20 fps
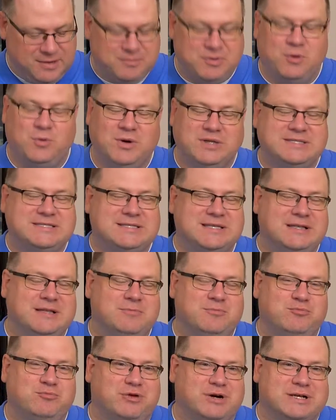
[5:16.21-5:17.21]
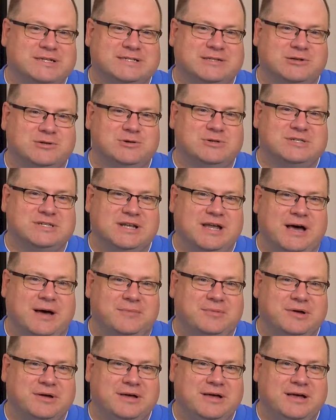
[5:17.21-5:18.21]
but once the bricks loosen
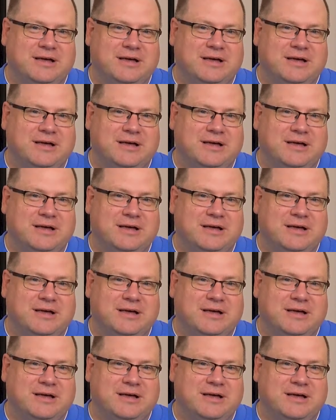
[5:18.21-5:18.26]
up,